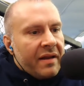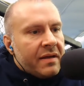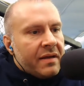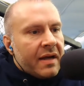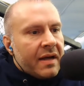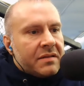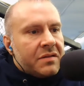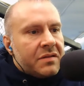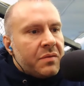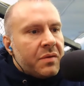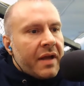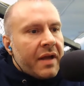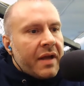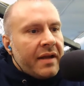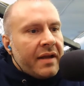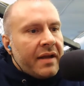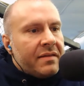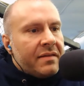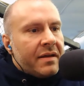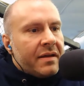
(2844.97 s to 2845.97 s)
else you want
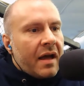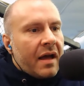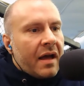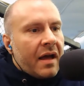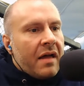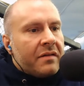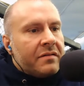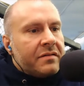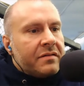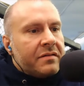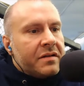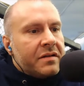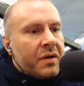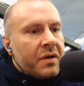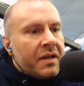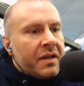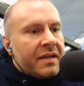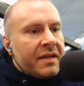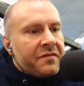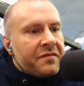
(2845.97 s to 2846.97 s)

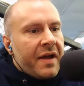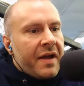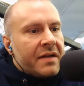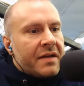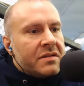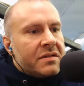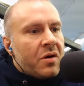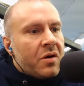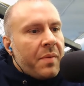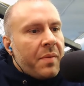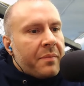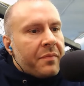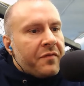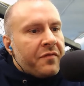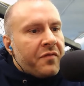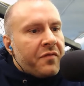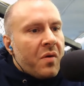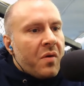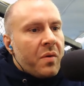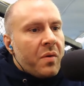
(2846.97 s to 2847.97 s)
to let the fans know about
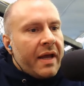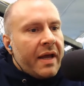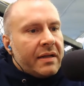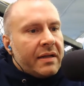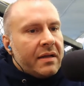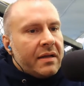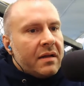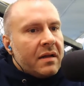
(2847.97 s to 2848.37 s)
before we end it?